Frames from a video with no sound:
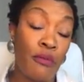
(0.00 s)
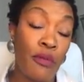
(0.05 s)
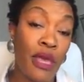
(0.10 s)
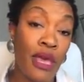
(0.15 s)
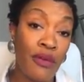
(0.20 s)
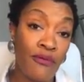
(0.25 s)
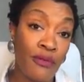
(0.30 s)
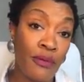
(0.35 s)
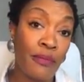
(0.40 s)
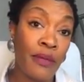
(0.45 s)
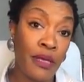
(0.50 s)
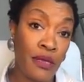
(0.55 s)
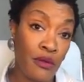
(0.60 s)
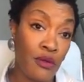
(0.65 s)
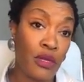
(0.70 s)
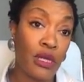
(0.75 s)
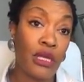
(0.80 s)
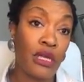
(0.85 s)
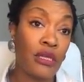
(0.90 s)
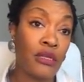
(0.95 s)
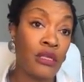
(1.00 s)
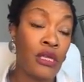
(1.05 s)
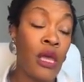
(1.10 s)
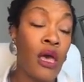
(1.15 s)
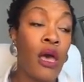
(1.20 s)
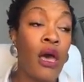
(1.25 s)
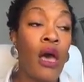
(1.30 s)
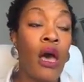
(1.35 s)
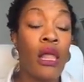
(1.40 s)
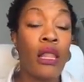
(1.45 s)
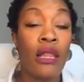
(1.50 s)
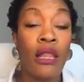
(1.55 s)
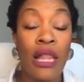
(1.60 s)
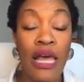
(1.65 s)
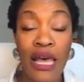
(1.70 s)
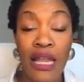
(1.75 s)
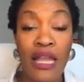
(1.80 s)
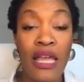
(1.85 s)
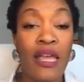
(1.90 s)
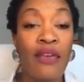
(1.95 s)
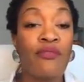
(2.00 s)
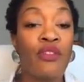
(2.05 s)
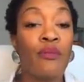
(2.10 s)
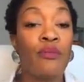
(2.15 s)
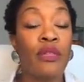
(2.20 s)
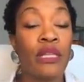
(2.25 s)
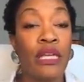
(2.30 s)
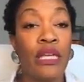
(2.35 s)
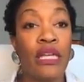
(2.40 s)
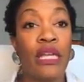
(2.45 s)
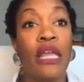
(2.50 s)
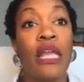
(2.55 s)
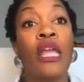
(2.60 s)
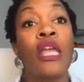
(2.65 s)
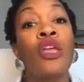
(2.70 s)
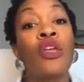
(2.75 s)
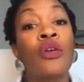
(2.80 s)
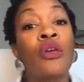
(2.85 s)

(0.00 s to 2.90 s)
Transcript: heavy periods, a lot of heavy bleeding,